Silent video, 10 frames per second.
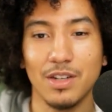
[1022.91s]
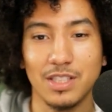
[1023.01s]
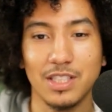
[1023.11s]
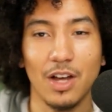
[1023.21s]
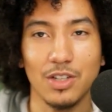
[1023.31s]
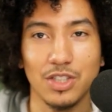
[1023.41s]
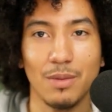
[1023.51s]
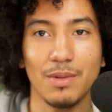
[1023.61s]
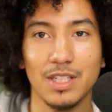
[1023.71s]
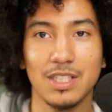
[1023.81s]
sell
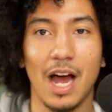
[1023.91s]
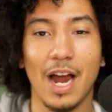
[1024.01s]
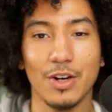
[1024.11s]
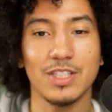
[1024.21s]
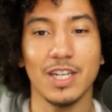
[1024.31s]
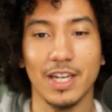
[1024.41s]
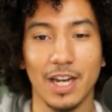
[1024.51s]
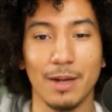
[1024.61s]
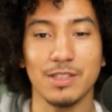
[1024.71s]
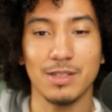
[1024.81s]
some of these higher ticket
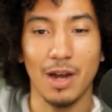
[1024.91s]
items and